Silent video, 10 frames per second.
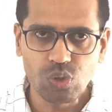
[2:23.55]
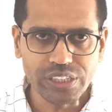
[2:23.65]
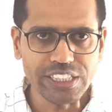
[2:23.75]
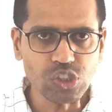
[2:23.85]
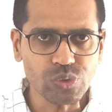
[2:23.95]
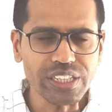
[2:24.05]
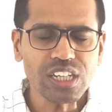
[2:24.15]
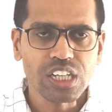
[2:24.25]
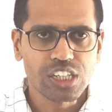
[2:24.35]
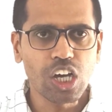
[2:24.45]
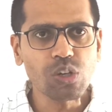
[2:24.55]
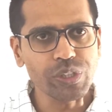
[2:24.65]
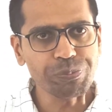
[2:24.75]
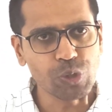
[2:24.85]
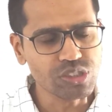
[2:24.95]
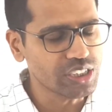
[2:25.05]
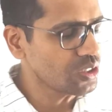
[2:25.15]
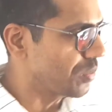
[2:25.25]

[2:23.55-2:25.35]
Okay student, now we proceed